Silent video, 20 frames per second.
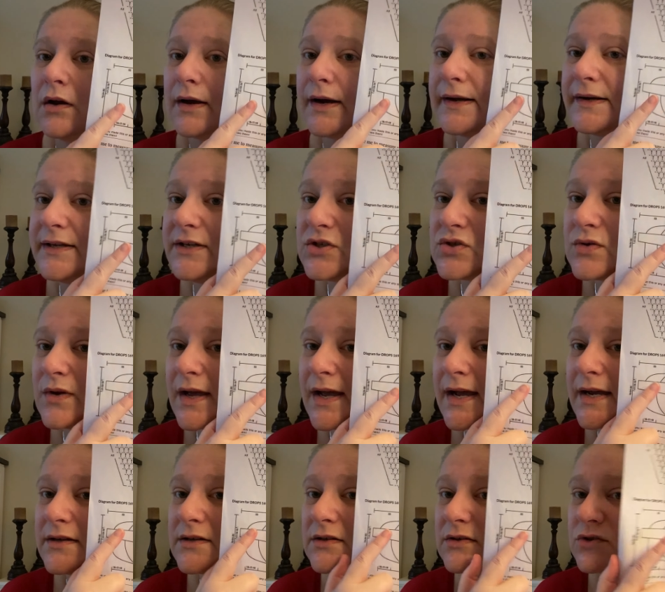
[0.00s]
I need to
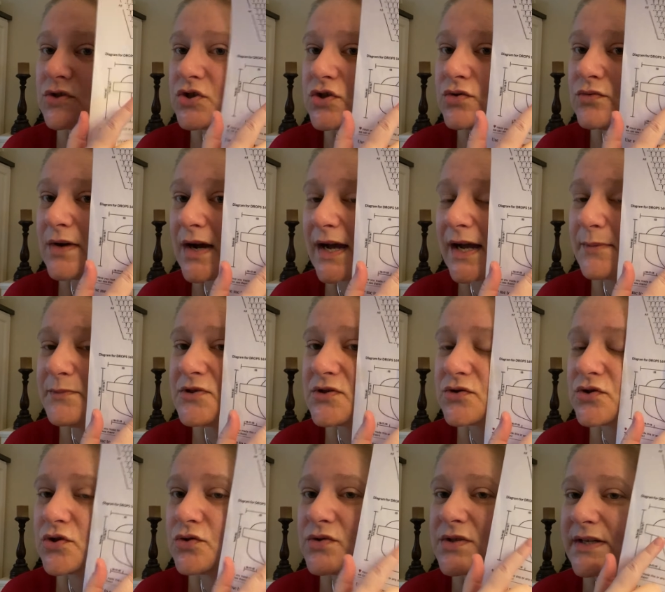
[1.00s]
add 2 arms or
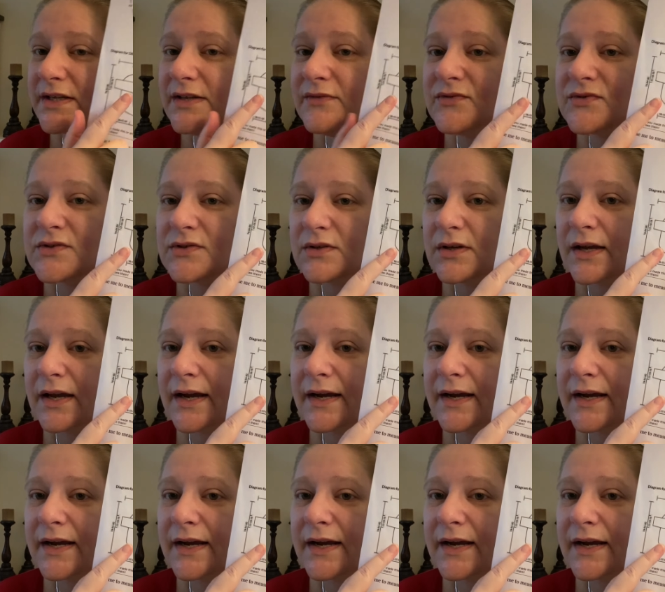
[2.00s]
2 sleeves,